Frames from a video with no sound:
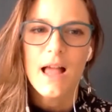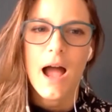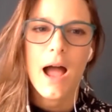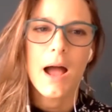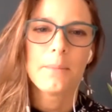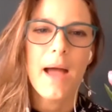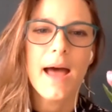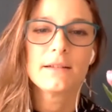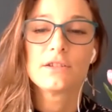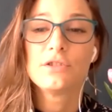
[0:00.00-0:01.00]

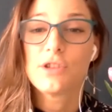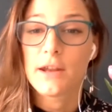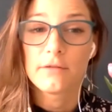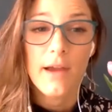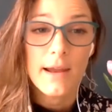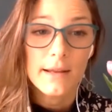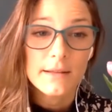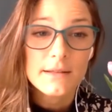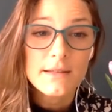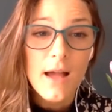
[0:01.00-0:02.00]
and to generate
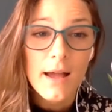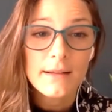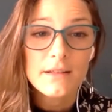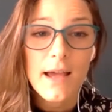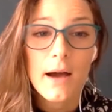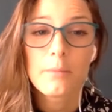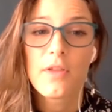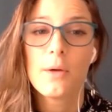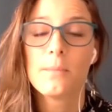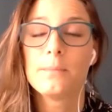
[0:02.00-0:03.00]
insight to help
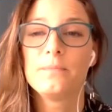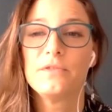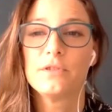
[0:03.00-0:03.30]
them